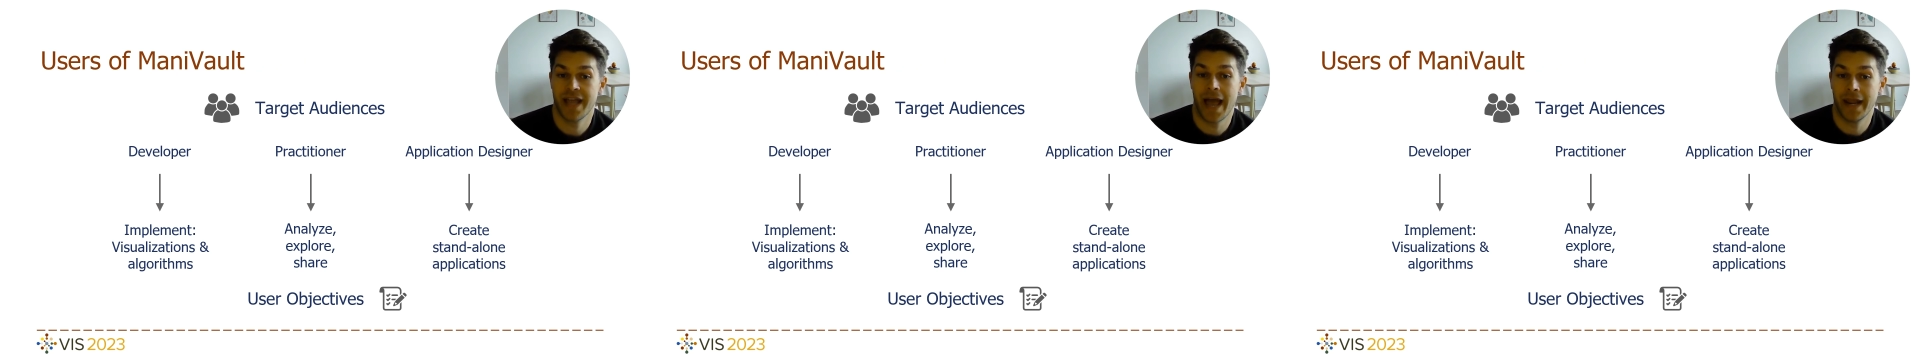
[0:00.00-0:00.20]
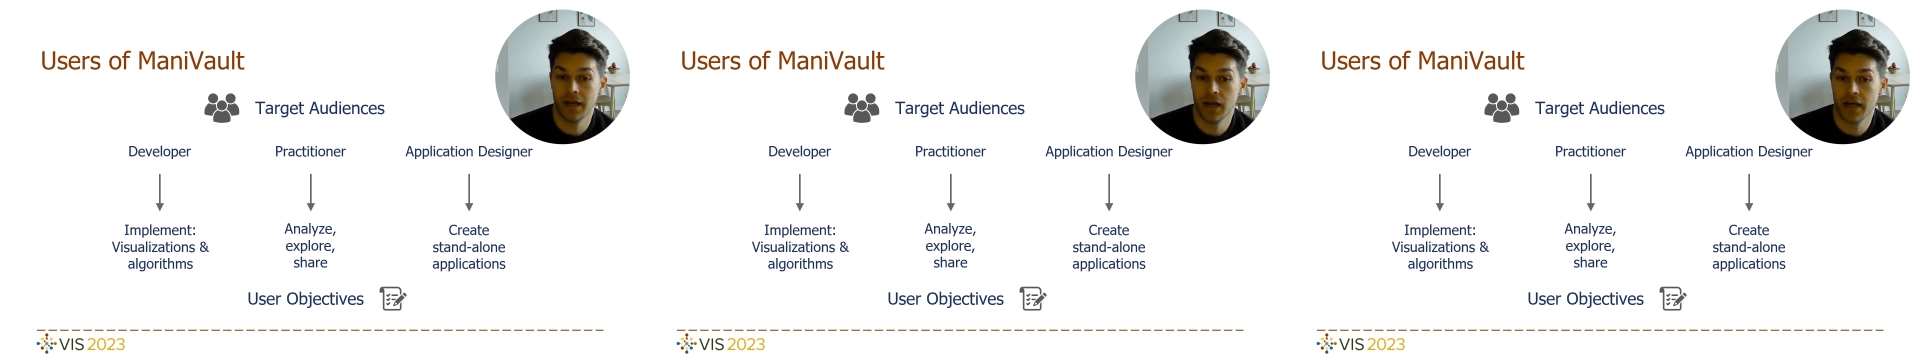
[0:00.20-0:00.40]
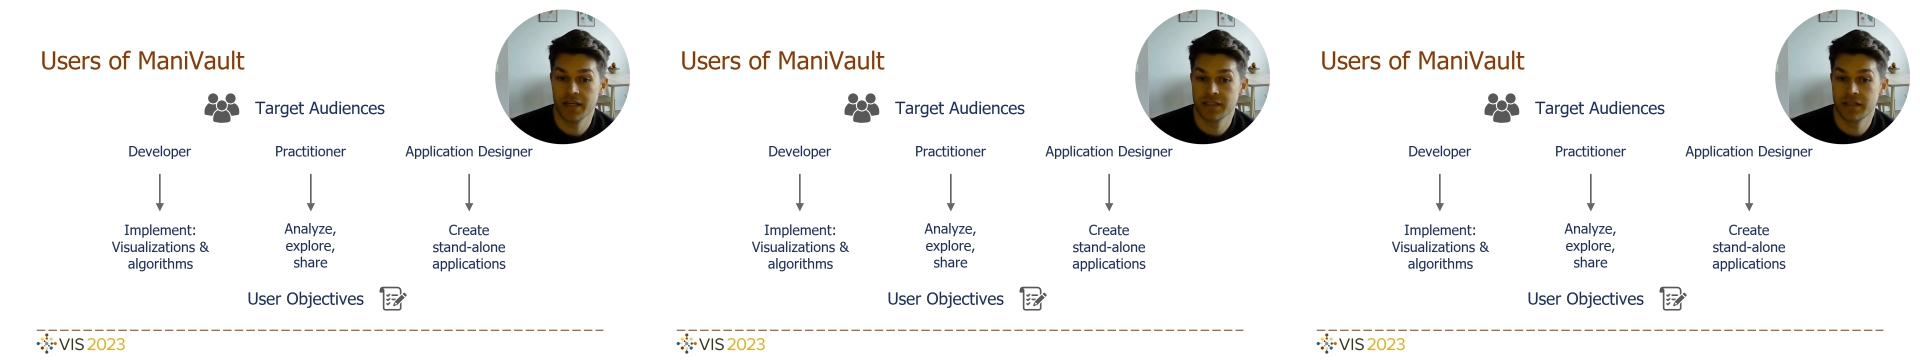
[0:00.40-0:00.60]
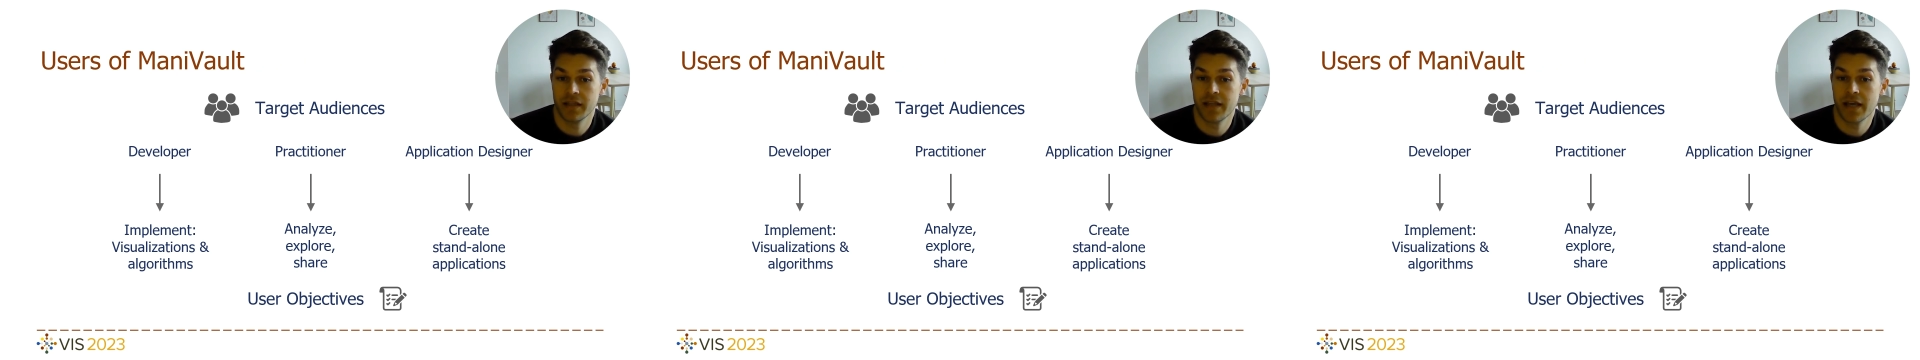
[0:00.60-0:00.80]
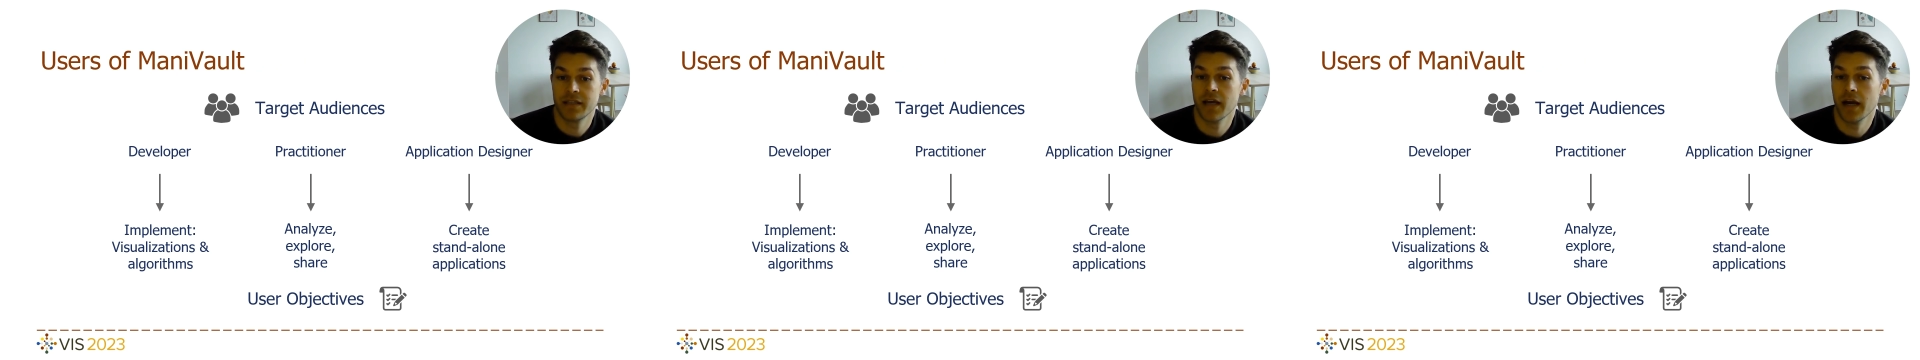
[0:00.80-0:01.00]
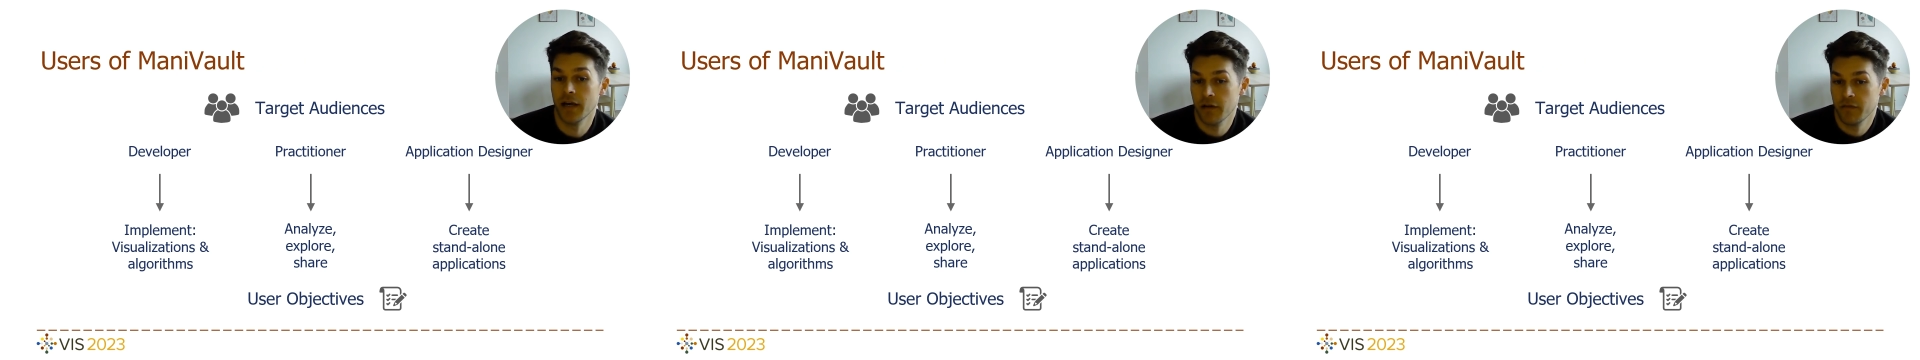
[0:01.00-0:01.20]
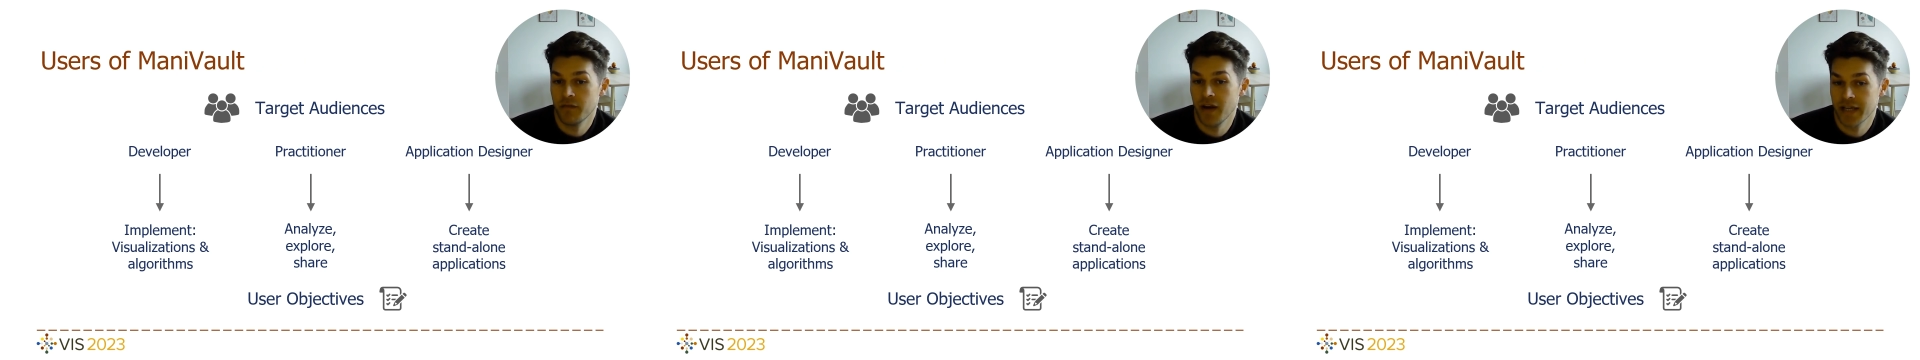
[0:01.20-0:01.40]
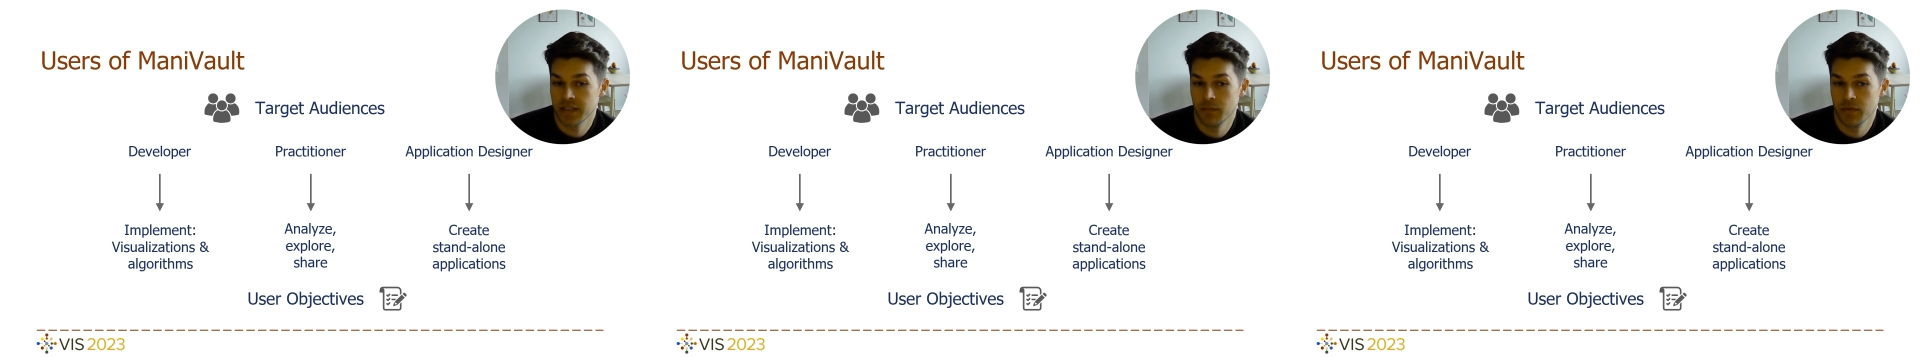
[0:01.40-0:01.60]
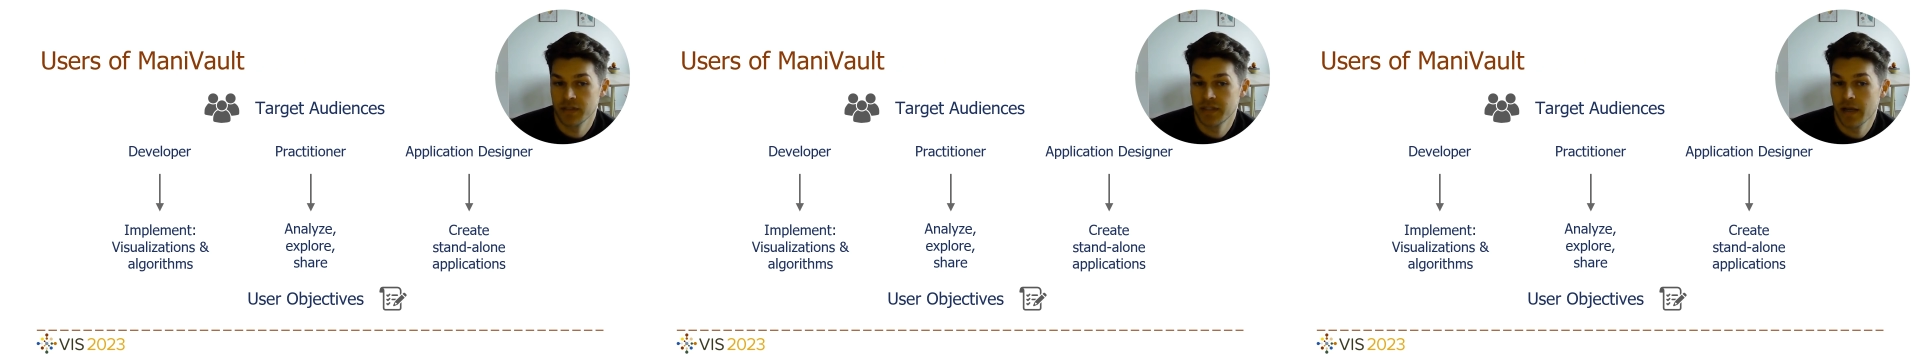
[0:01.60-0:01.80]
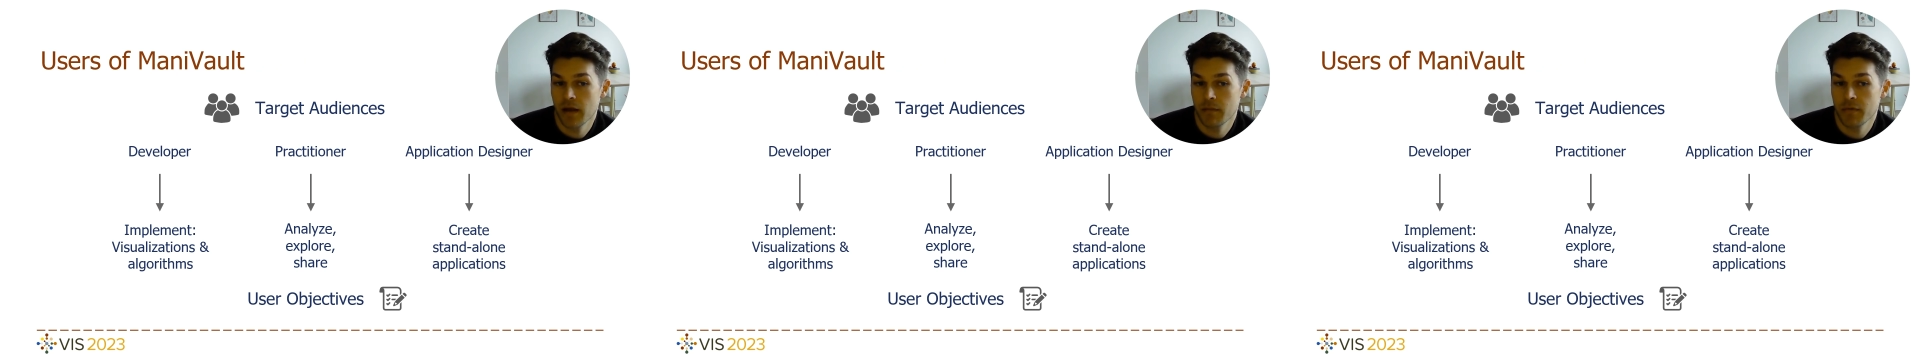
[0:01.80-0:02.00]
analyze their data in a flexible
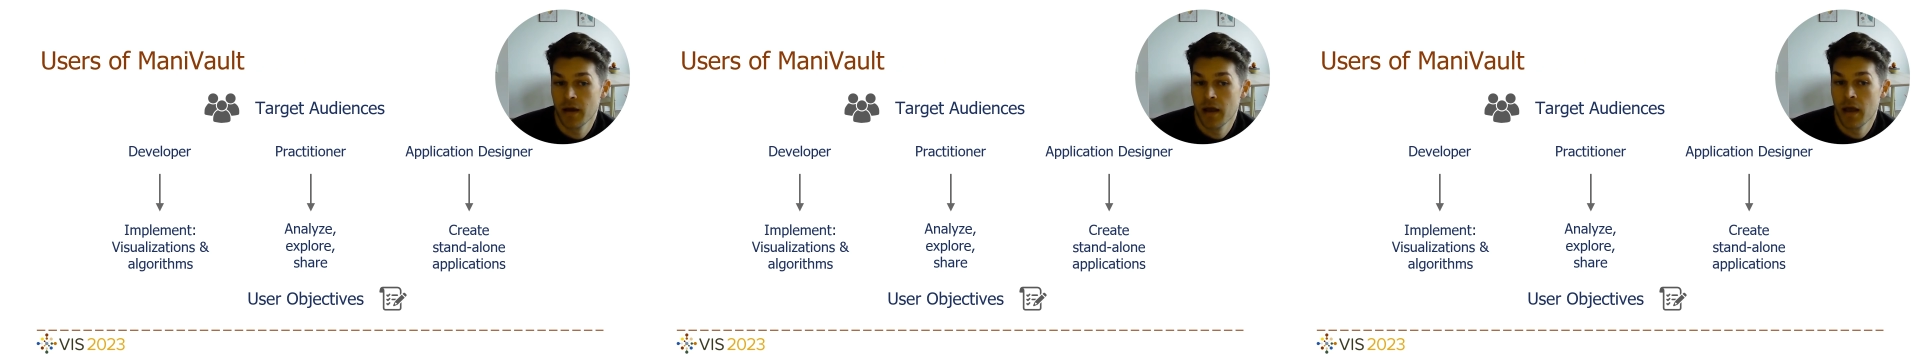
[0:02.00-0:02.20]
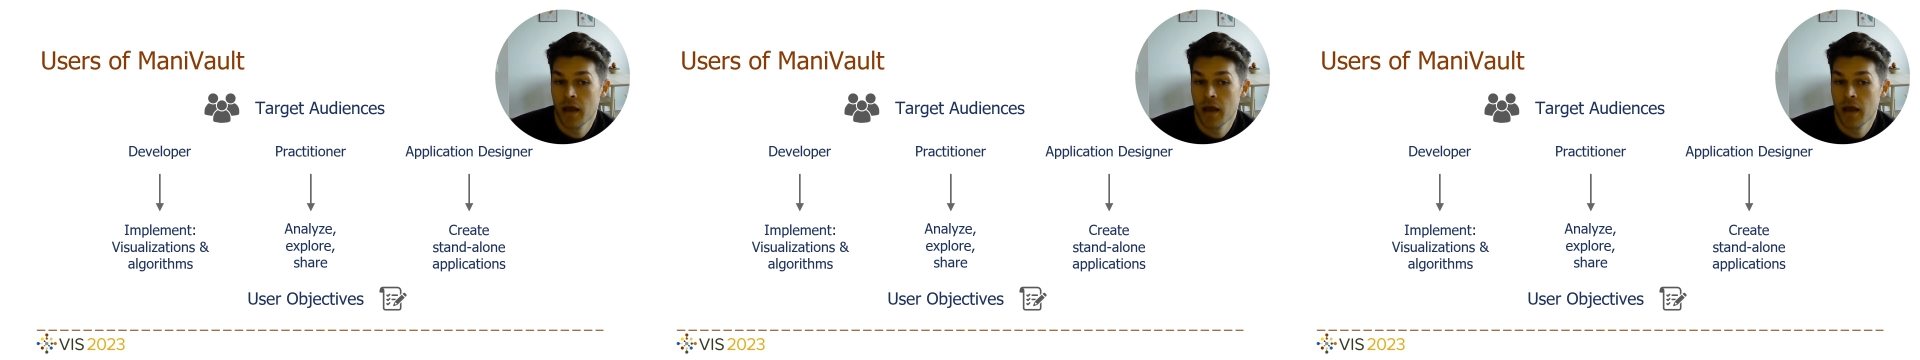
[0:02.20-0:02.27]
setup,